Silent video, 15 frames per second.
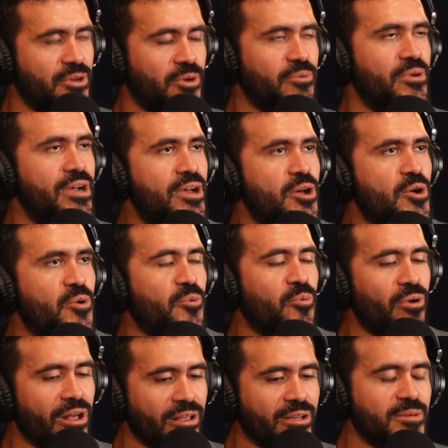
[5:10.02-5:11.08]
So
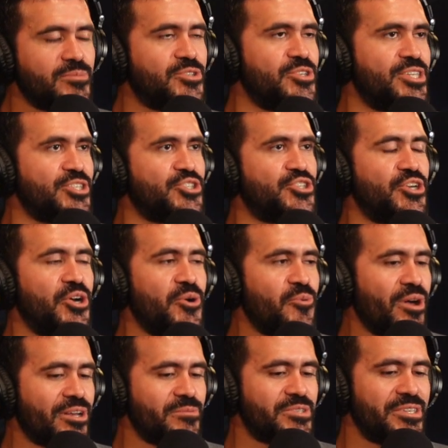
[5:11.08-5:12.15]
welcome to the
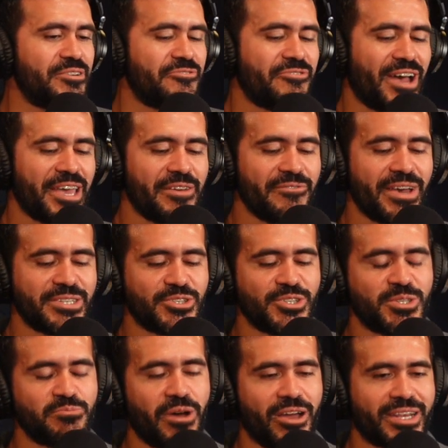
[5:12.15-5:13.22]
show. Welcome to the FI
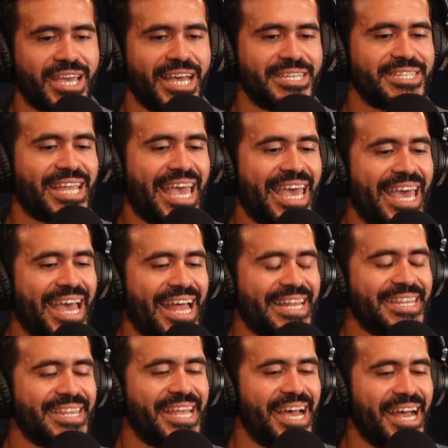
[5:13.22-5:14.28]
Investors podcast.
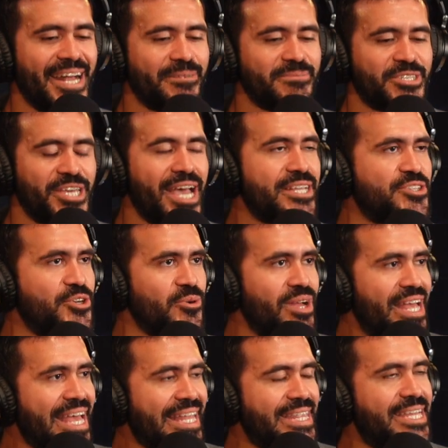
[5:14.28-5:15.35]
And Chad,
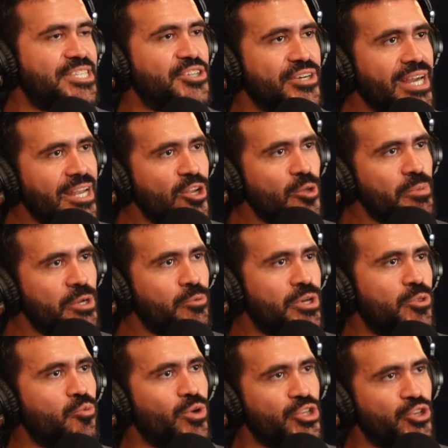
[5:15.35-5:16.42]
so let's start a little bit
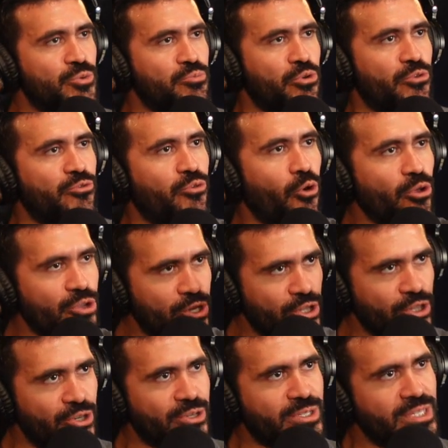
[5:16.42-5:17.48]
with what your
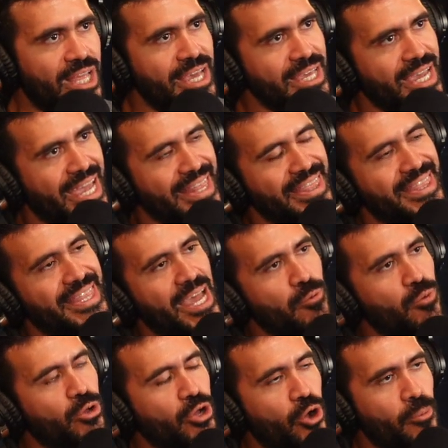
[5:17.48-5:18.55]
portfolio looks like, and
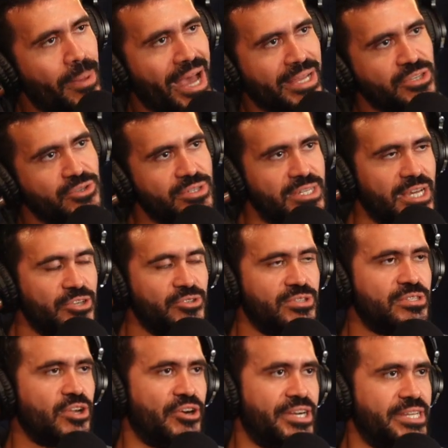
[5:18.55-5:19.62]
then we'll go back to see how
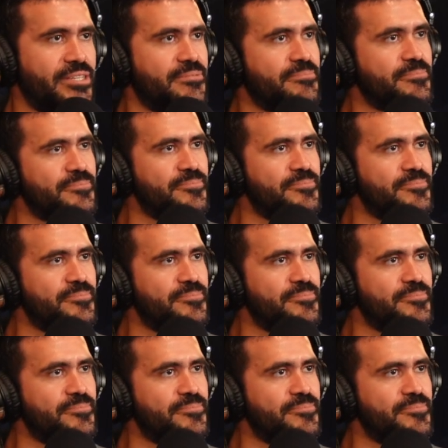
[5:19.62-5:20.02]
you started.